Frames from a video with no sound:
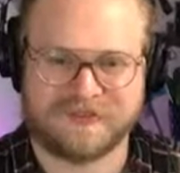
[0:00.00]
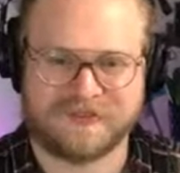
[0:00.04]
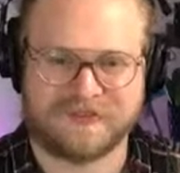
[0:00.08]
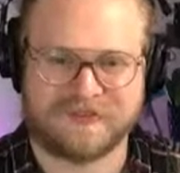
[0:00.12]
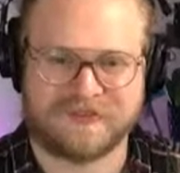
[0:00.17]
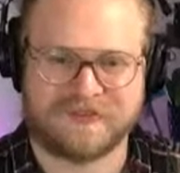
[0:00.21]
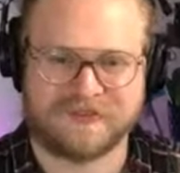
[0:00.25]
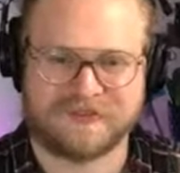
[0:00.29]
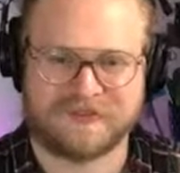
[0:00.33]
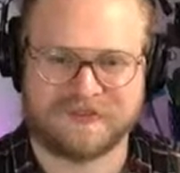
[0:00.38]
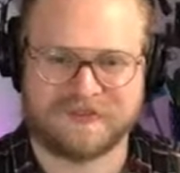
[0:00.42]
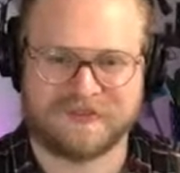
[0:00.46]

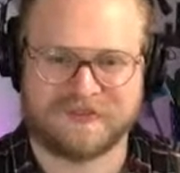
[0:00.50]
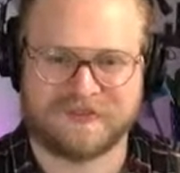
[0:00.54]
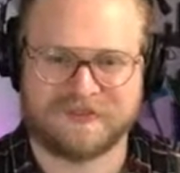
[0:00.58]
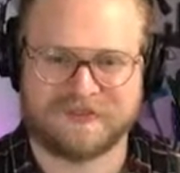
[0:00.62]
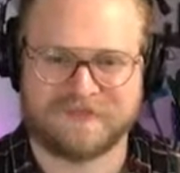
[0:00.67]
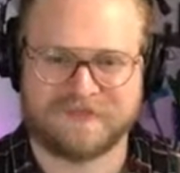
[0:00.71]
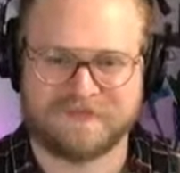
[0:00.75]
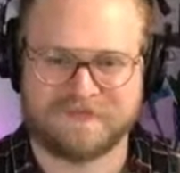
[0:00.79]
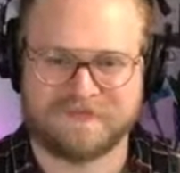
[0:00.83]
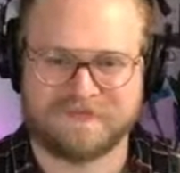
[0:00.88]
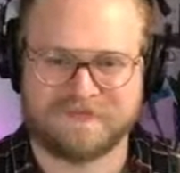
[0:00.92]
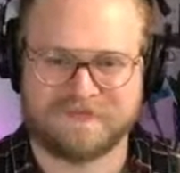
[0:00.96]

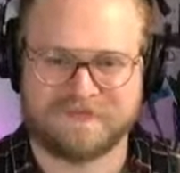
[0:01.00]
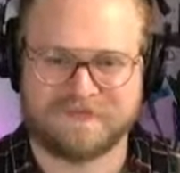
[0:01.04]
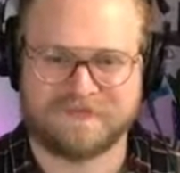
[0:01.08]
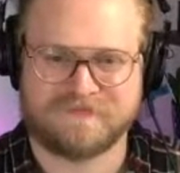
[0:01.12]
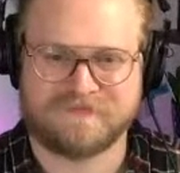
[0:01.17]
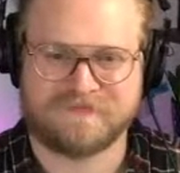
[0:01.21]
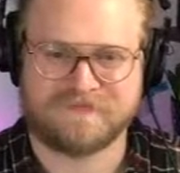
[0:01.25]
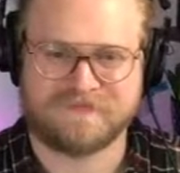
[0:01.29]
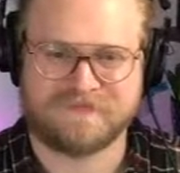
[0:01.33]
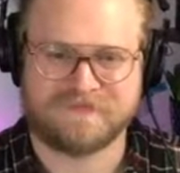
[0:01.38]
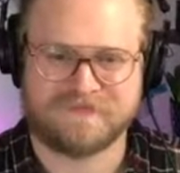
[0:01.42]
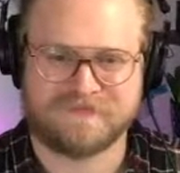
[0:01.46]

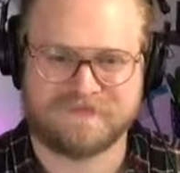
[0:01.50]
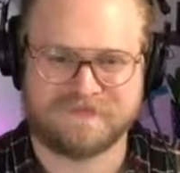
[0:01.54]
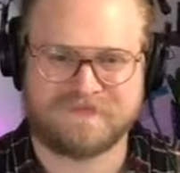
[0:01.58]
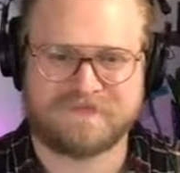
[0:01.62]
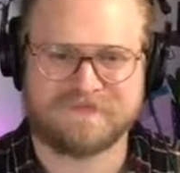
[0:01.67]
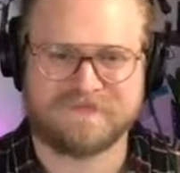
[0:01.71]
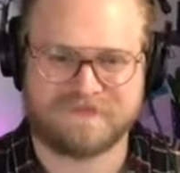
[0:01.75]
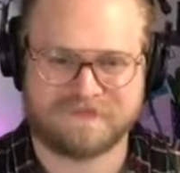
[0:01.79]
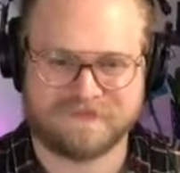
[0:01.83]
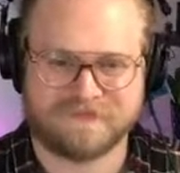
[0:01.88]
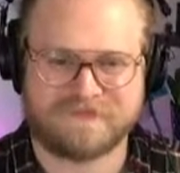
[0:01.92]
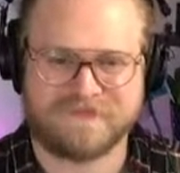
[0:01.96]

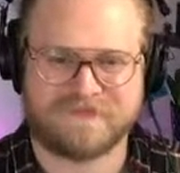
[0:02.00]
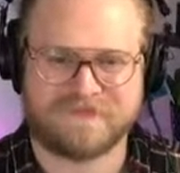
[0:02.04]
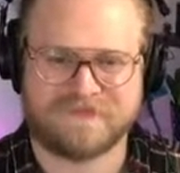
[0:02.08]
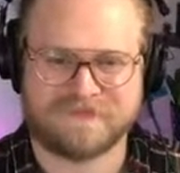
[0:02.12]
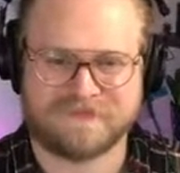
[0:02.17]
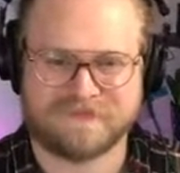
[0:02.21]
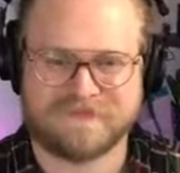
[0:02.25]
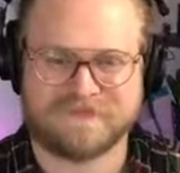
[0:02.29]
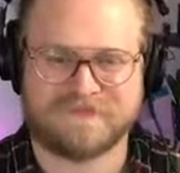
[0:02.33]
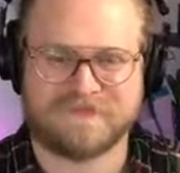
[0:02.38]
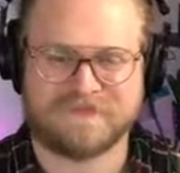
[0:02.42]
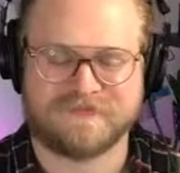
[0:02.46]

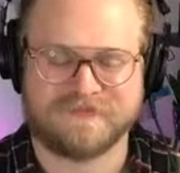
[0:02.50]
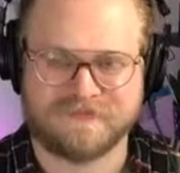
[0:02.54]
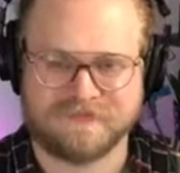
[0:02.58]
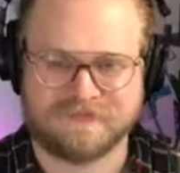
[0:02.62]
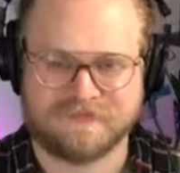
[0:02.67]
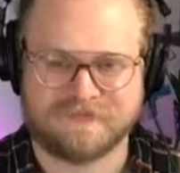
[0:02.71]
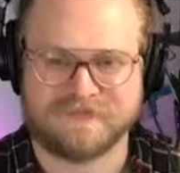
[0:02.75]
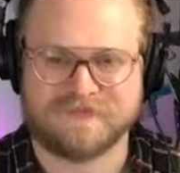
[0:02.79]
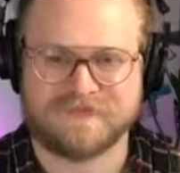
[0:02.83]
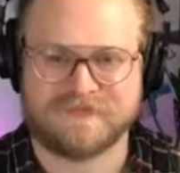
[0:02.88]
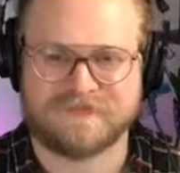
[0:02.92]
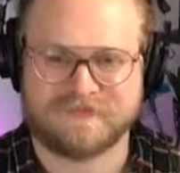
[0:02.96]

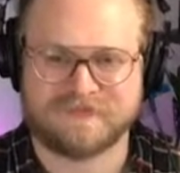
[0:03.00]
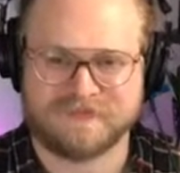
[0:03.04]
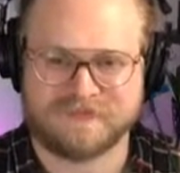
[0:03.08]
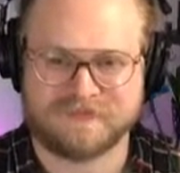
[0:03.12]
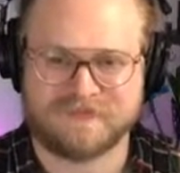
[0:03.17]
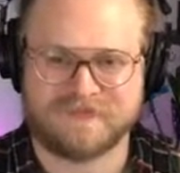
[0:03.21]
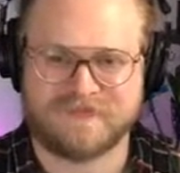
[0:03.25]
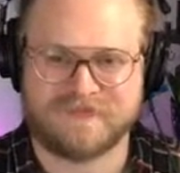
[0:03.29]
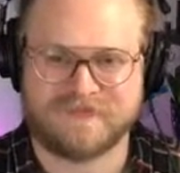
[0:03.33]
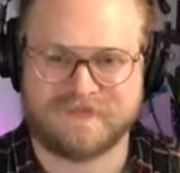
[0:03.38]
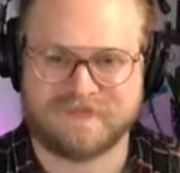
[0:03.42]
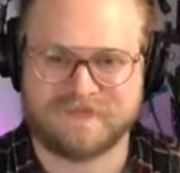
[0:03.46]

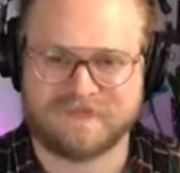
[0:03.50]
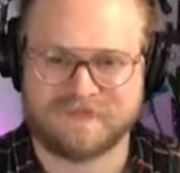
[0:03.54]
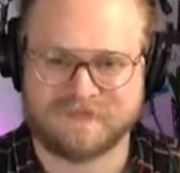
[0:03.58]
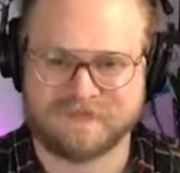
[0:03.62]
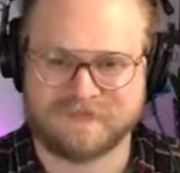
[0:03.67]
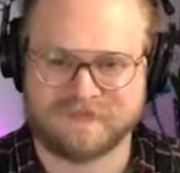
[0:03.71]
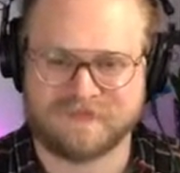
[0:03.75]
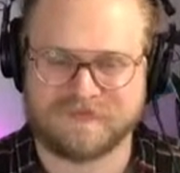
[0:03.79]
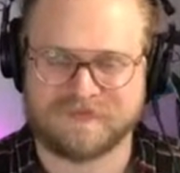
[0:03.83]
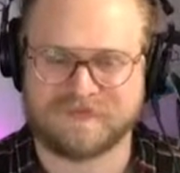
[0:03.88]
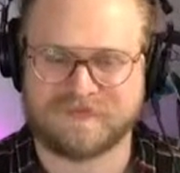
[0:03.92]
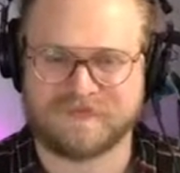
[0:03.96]

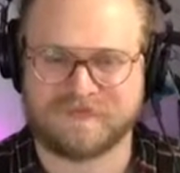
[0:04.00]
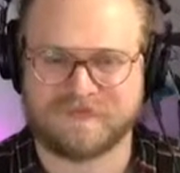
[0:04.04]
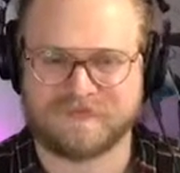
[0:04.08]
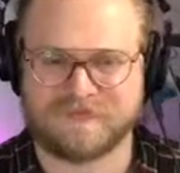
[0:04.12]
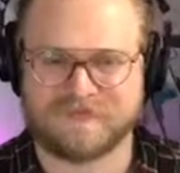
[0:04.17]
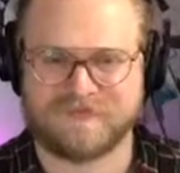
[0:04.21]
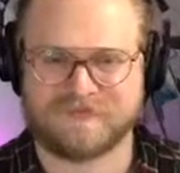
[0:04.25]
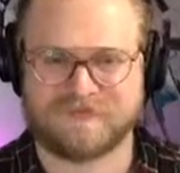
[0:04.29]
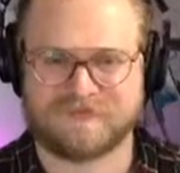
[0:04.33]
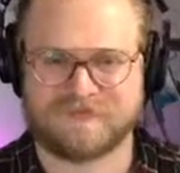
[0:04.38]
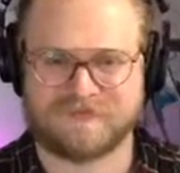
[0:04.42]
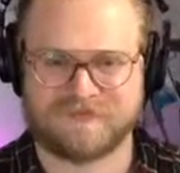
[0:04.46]

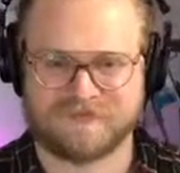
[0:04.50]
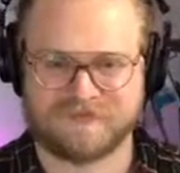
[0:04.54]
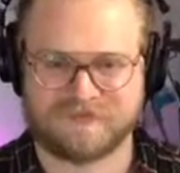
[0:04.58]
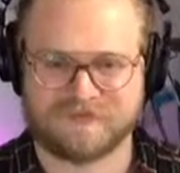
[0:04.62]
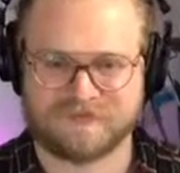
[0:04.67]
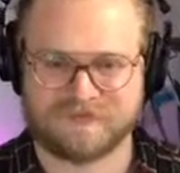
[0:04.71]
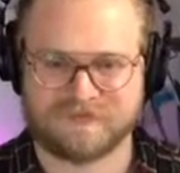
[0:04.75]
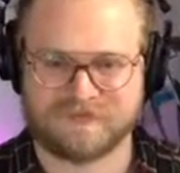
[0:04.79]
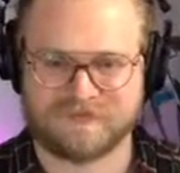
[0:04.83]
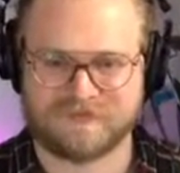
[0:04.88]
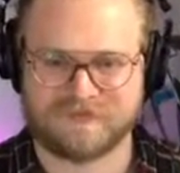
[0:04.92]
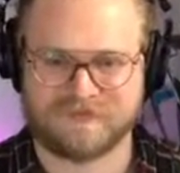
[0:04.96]

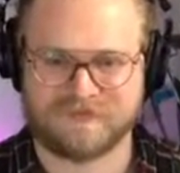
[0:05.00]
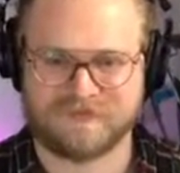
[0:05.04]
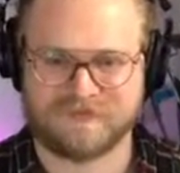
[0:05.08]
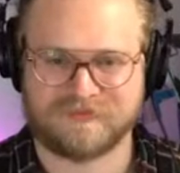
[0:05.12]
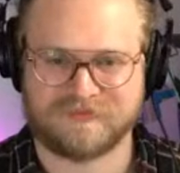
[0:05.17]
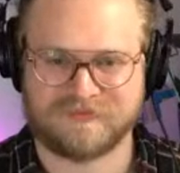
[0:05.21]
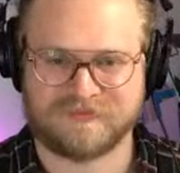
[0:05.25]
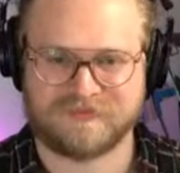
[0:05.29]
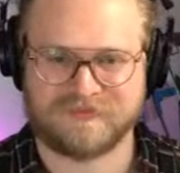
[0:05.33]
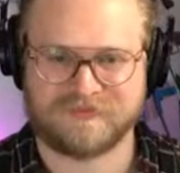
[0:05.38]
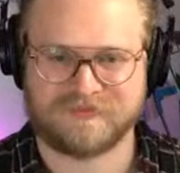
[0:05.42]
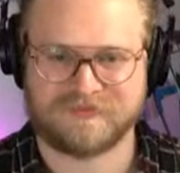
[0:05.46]

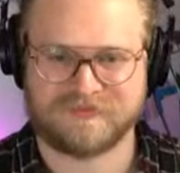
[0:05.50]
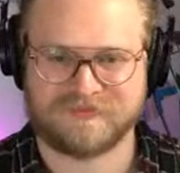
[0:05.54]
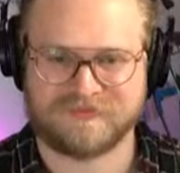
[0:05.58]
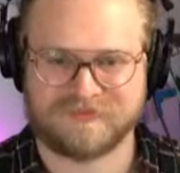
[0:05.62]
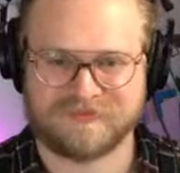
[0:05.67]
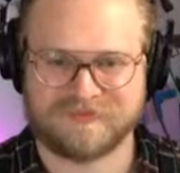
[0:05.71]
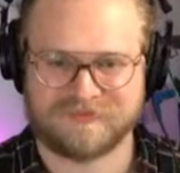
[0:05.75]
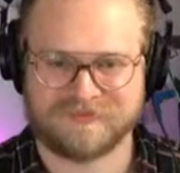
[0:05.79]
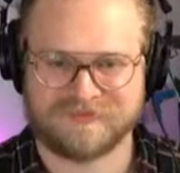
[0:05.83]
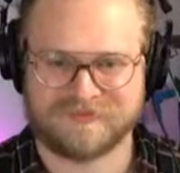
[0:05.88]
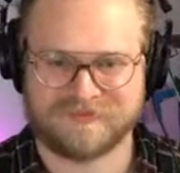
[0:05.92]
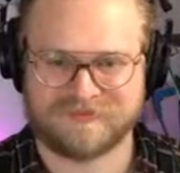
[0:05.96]

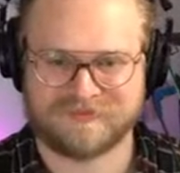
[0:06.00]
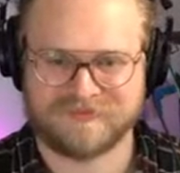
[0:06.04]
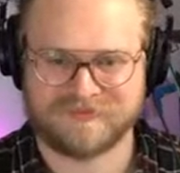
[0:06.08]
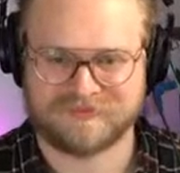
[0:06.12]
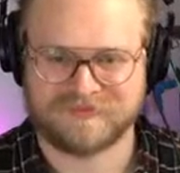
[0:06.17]
The person shown says nothing.